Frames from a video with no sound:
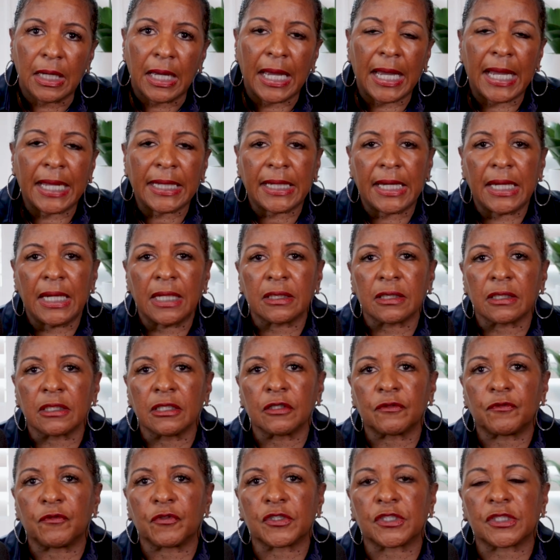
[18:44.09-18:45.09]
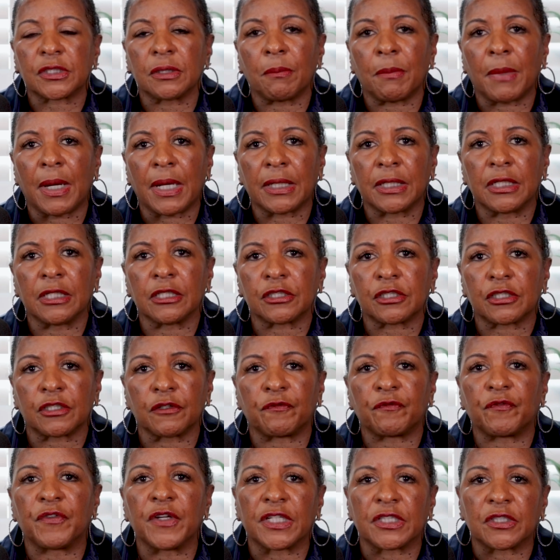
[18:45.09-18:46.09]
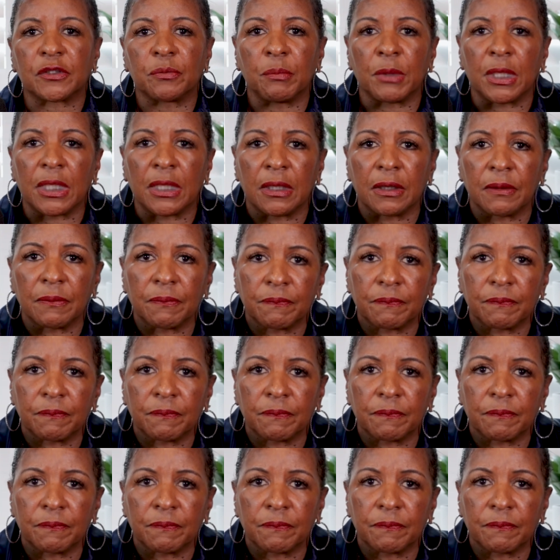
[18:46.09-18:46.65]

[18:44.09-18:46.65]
I can't look for somebody else to fix me.